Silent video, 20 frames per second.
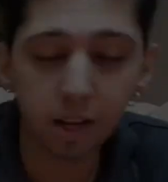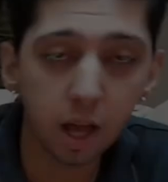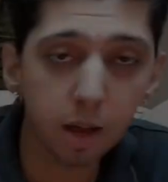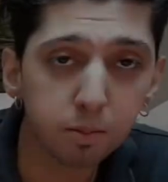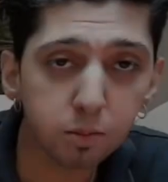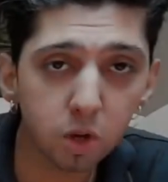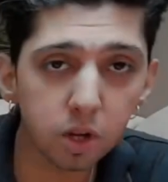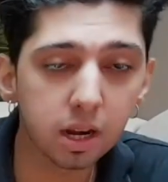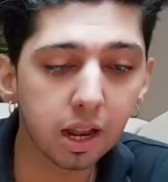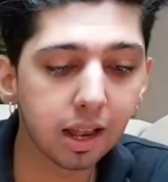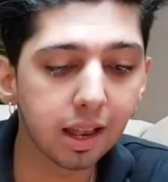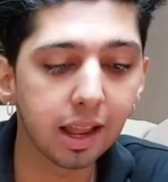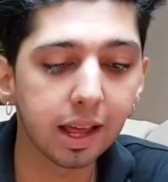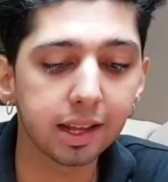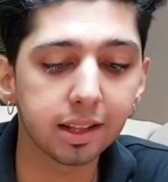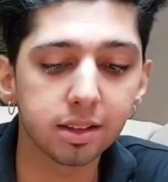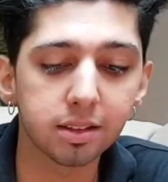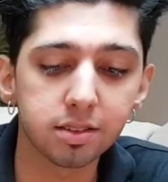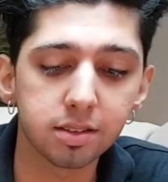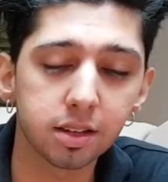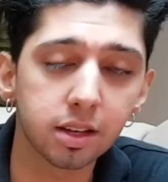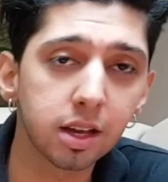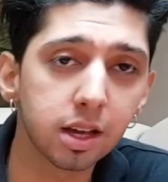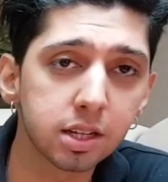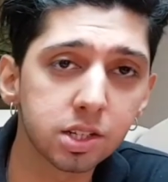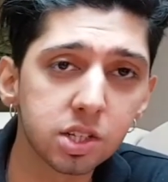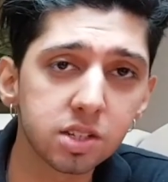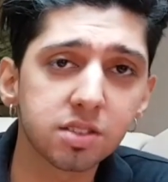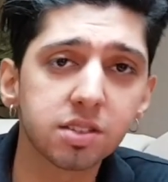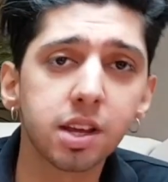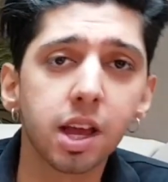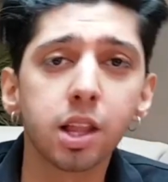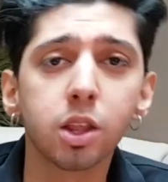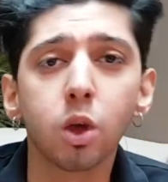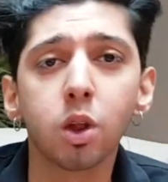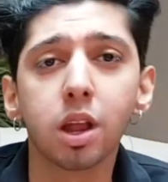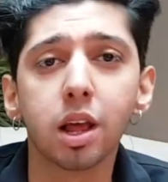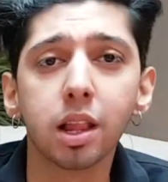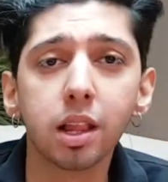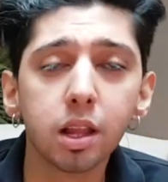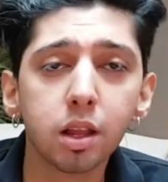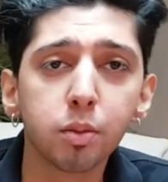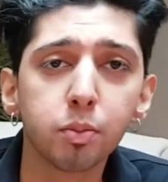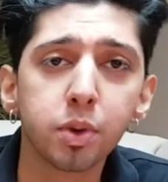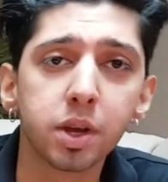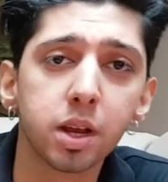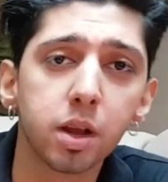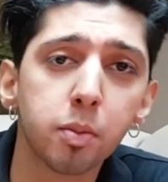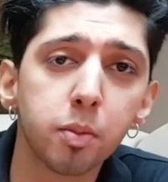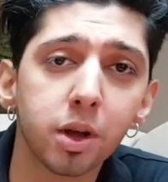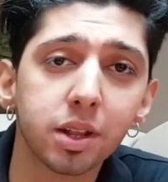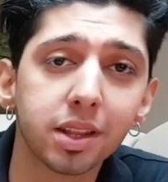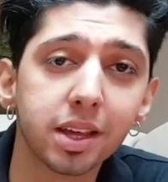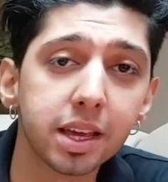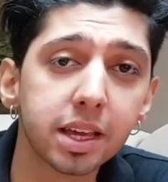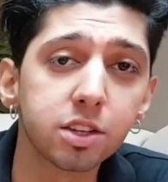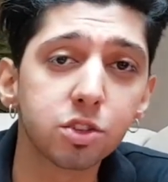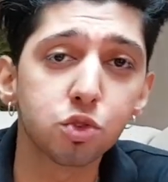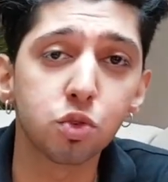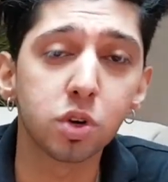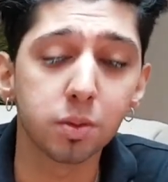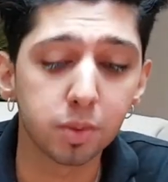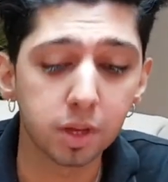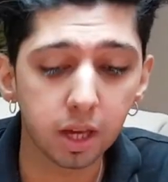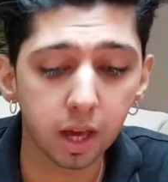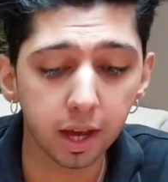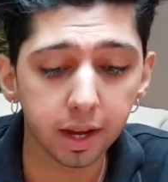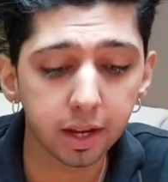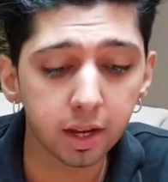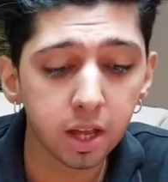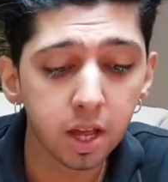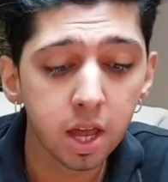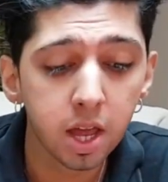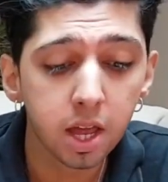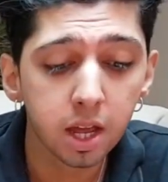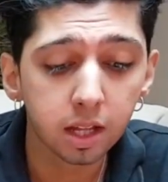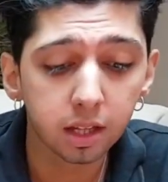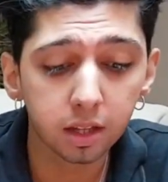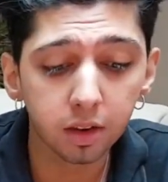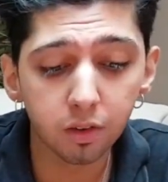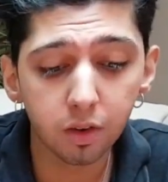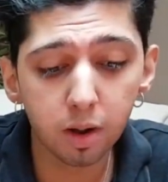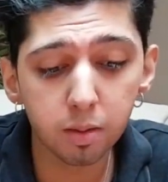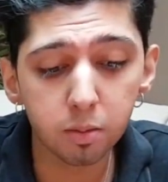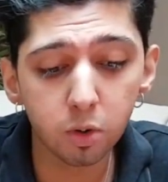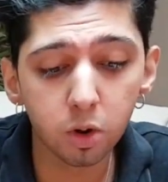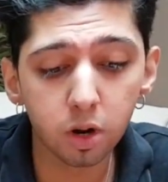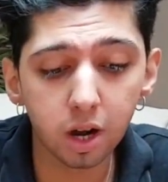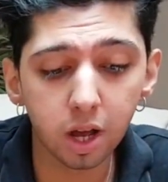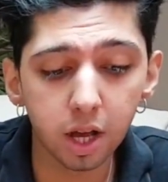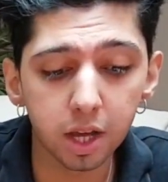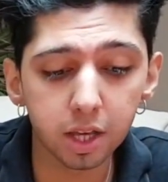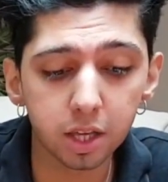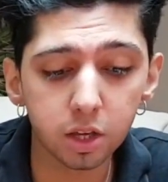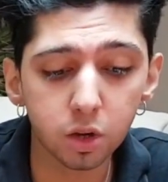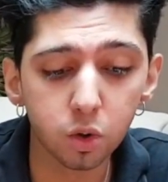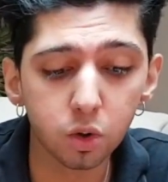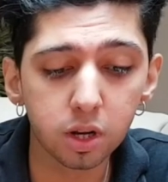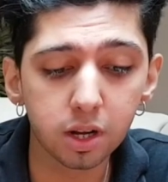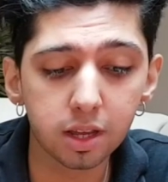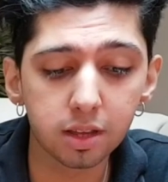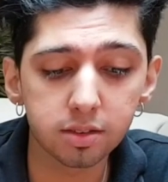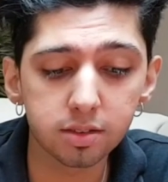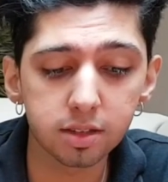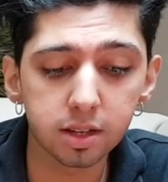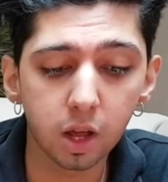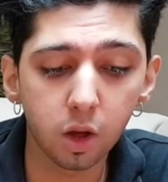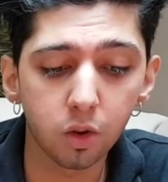Now I'm gonna light the cigar and just tell you a little bit about the history behind the Ramon Allones.